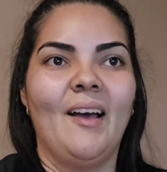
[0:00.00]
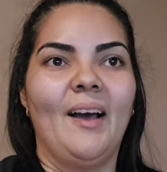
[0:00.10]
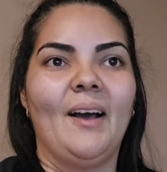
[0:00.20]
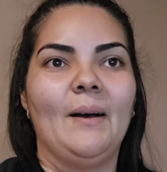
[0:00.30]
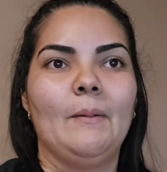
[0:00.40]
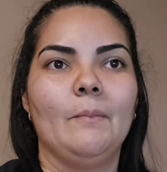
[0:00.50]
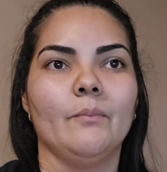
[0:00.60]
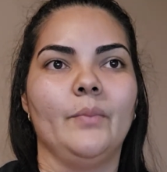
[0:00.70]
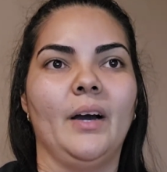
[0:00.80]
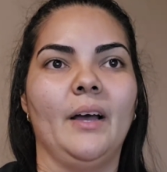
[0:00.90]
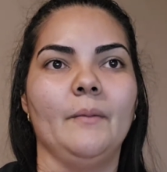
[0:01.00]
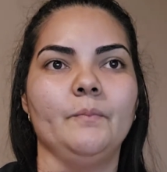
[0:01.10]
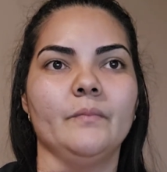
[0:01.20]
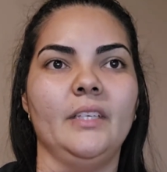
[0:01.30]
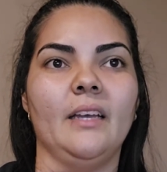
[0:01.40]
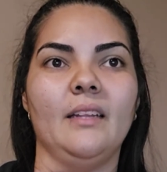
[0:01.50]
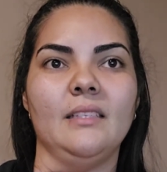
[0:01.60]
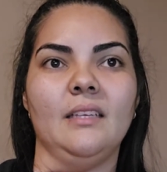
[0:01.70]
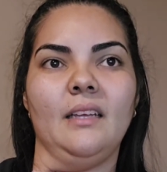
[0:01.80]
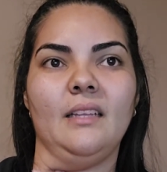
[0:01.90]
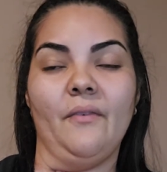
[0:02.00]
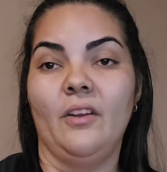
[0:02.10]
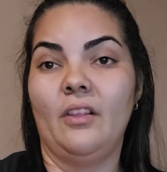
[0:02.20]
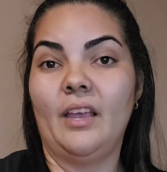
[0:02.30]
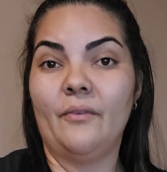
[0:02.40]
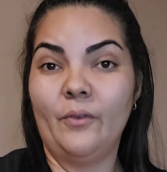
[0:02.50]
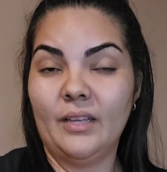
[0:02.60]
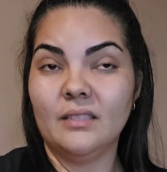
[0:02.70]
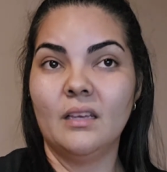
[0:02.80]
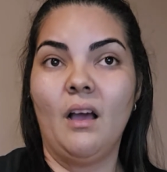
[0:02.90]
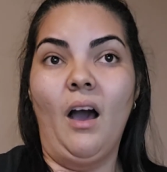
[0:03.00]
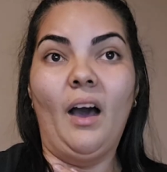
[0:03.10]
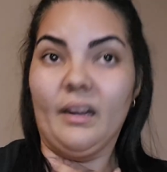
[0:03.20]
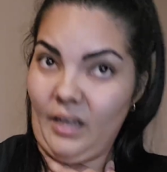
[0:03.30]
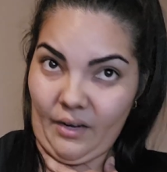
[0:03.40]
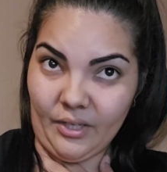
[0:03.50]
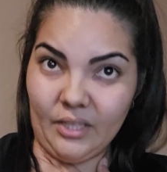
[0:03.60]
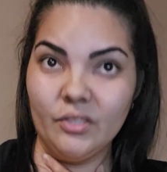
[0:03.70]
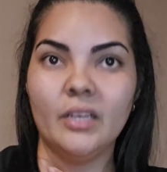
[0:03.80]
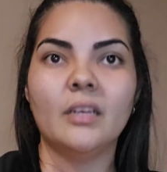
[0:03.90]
But the ethnicity definitely influenced on coverage.